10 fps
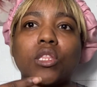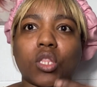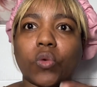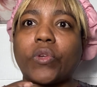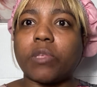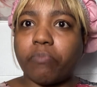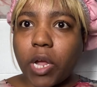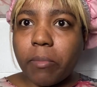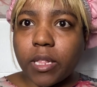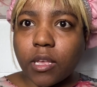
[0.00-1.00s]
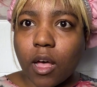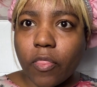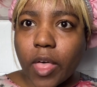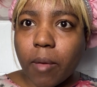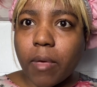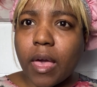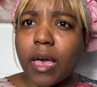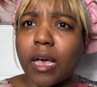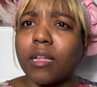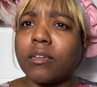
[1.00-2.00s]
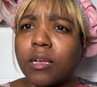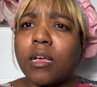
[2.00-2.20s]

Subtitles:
to experiment on them and